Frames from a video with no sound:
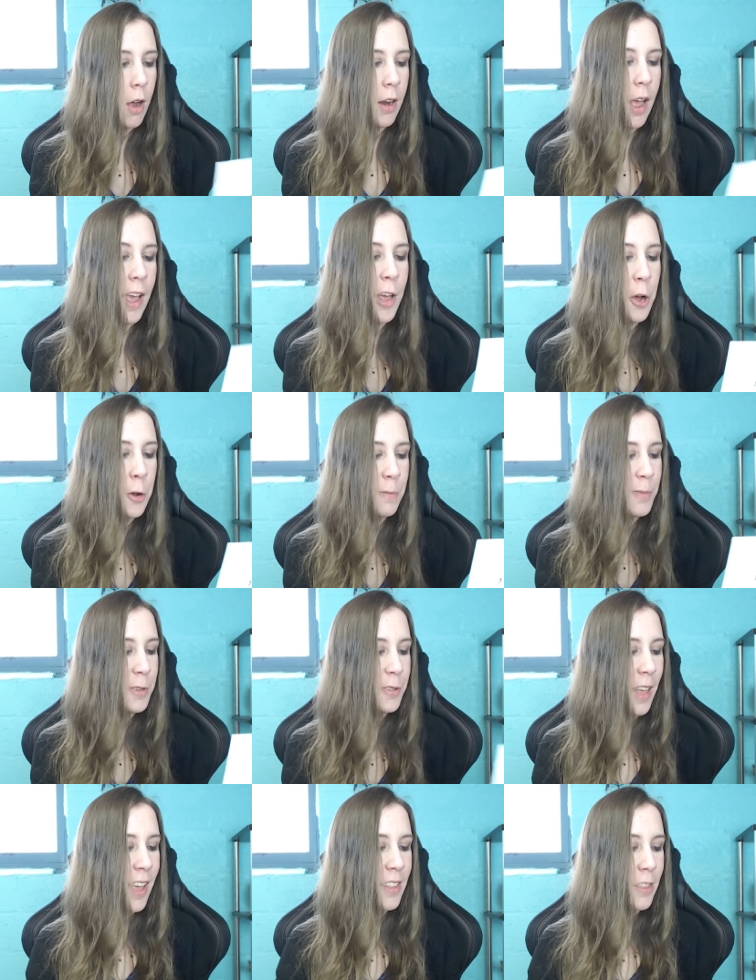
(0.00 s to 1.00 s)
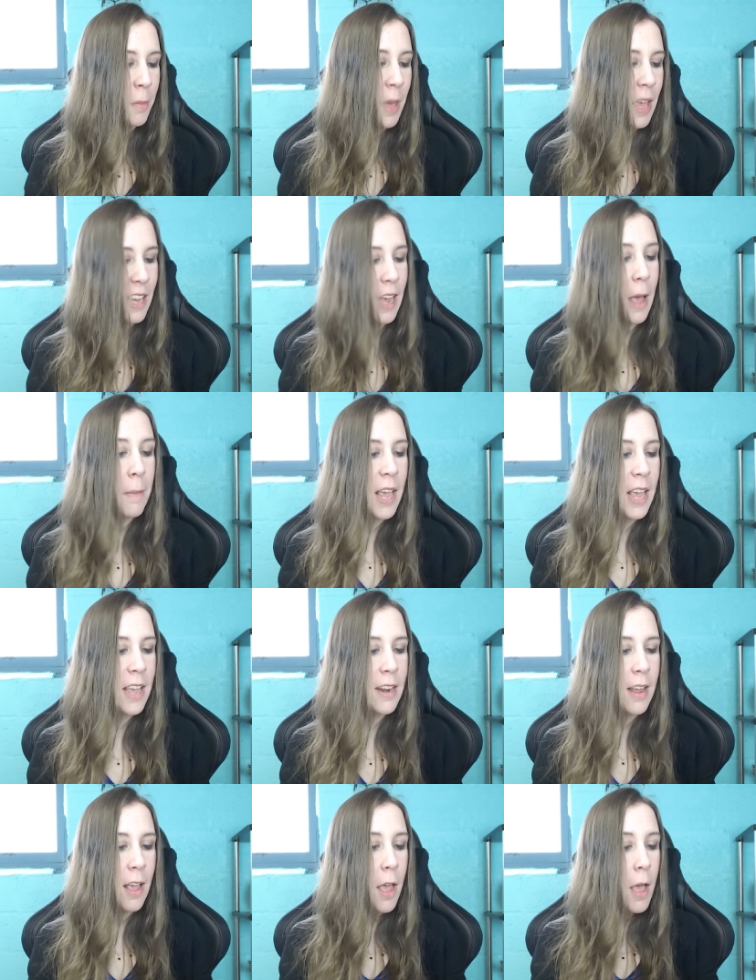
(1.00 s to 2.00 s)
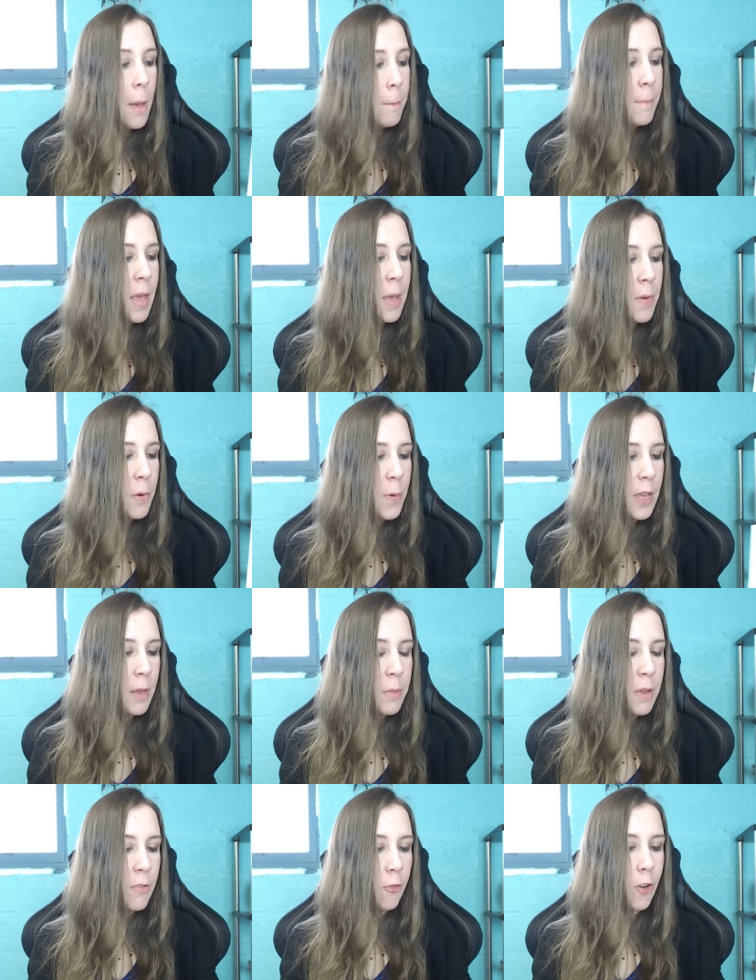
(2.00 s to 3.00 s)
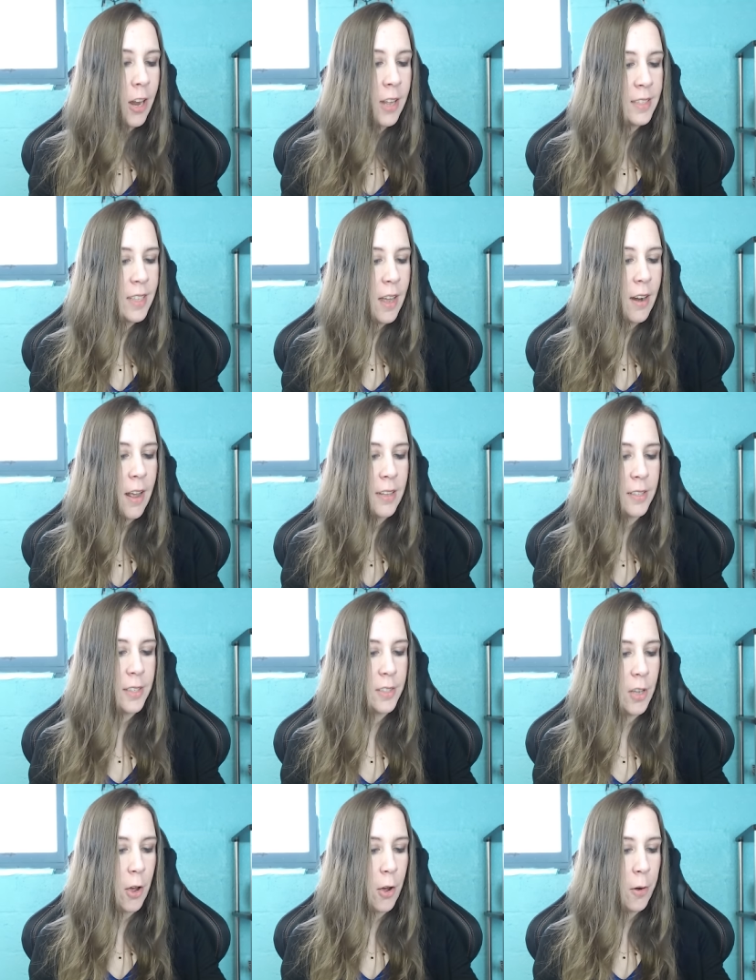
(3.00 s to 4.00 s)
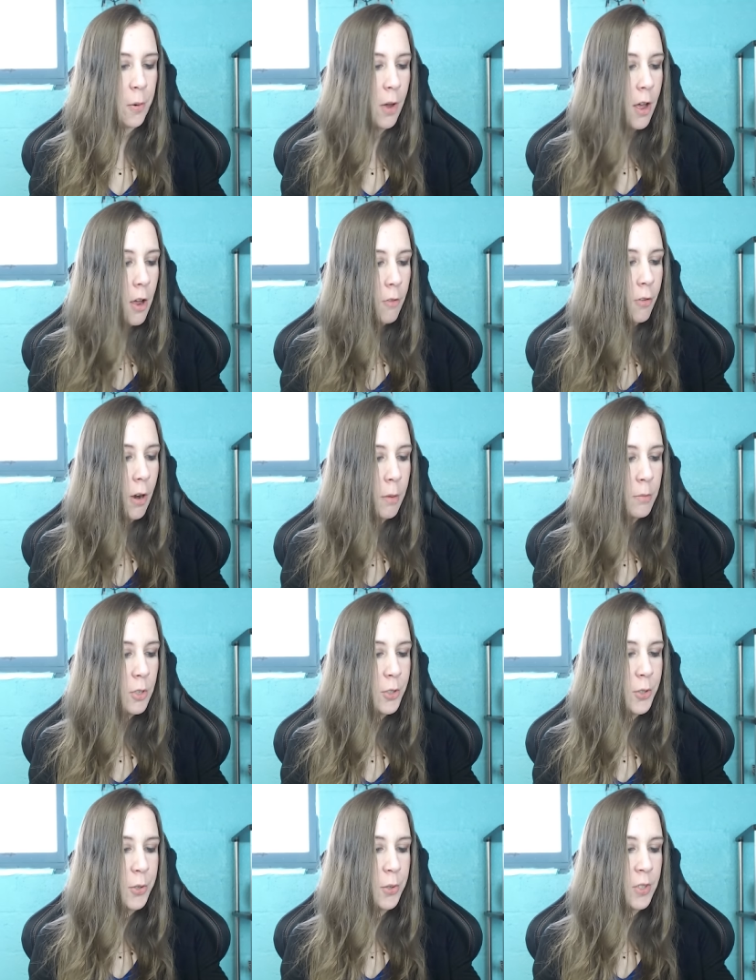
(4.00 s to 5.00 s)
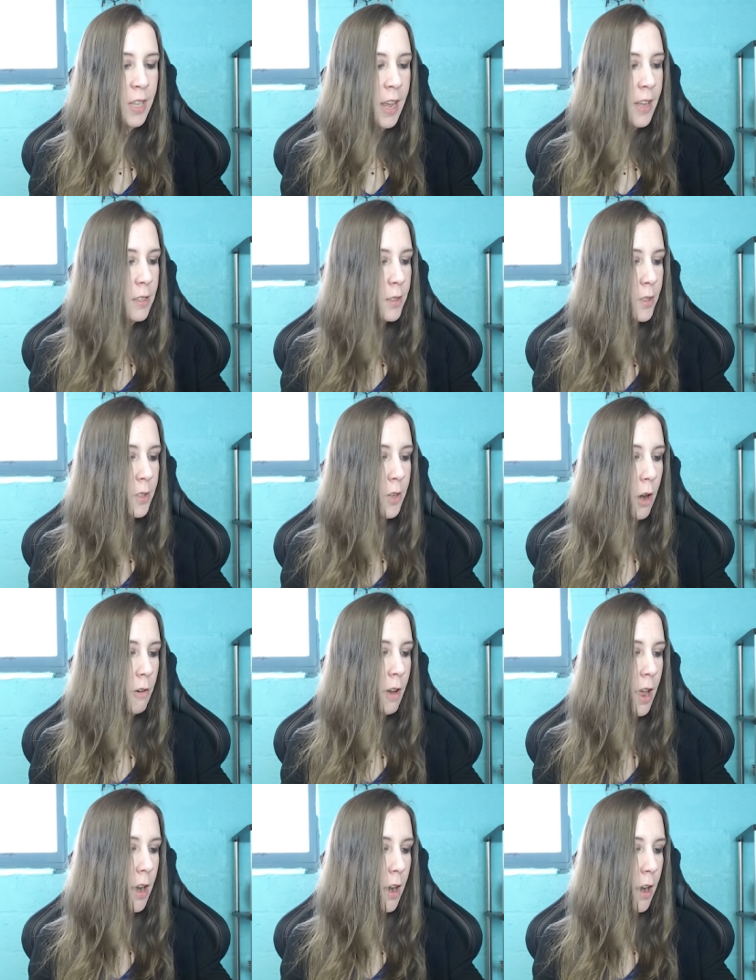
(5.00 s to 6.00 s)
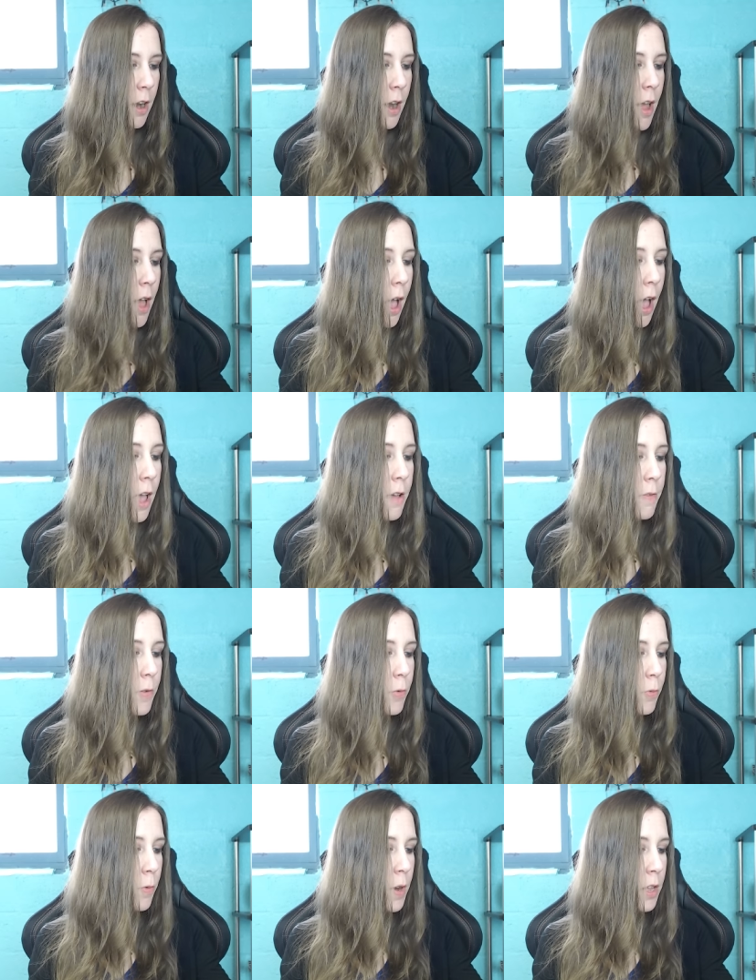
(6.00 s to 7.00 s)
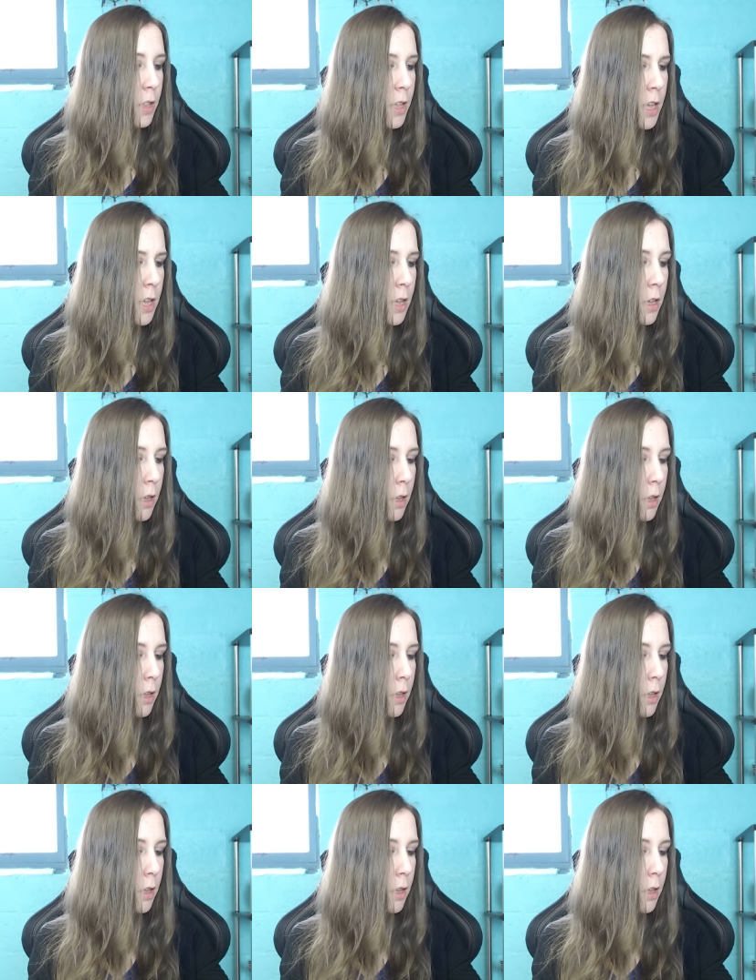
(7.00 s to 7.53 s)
I hope you like the pick I made. Maybe we can be friends on SSO. From Suzanne Starrider. I have a really.